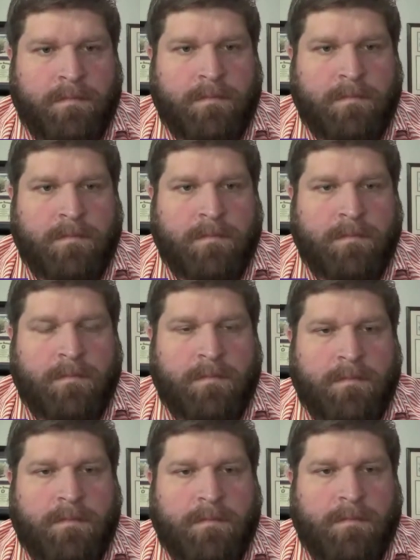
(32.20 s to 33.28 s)

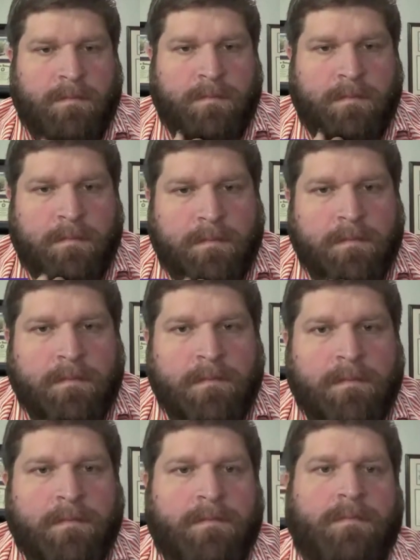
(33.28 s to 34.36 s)

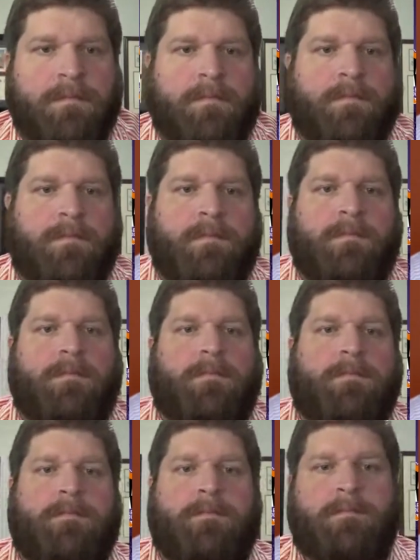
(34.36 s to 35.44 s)

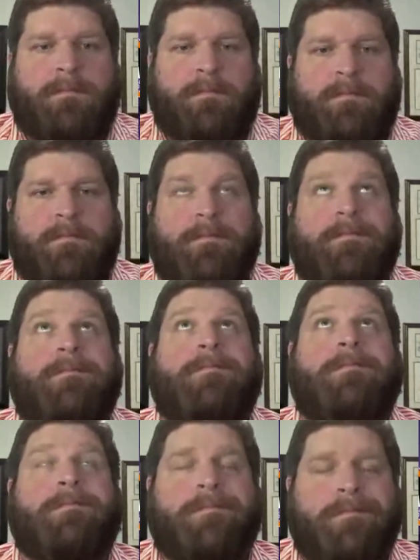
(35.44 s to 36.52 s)

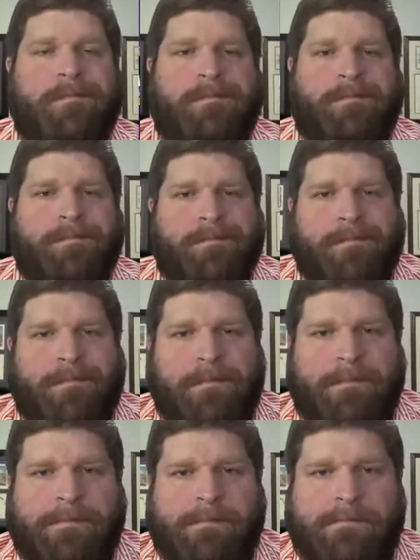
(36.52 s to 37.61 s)

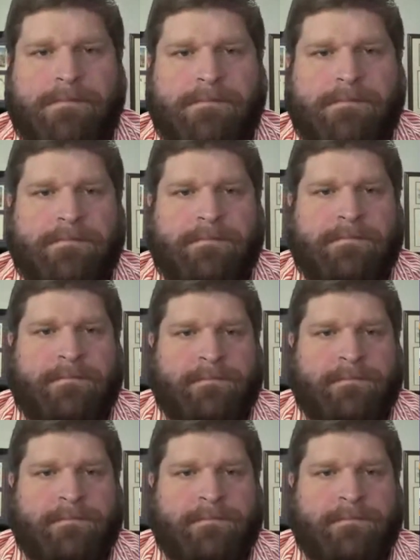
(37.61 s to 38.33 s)
(not speaking)